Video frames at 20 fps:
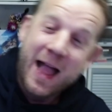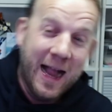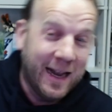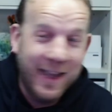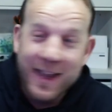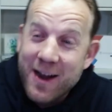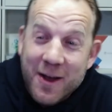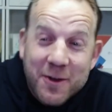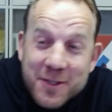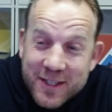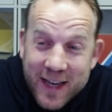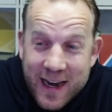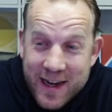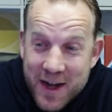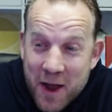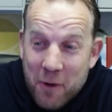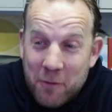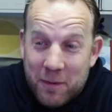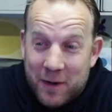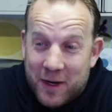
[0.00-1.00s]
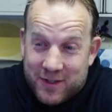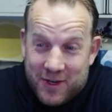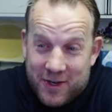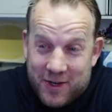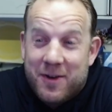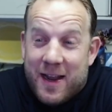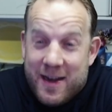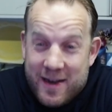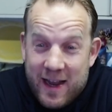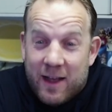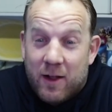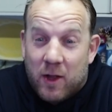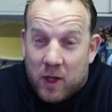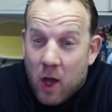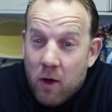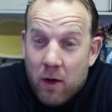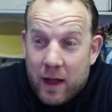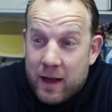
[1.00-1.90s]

They don't say no, because so then they'll go.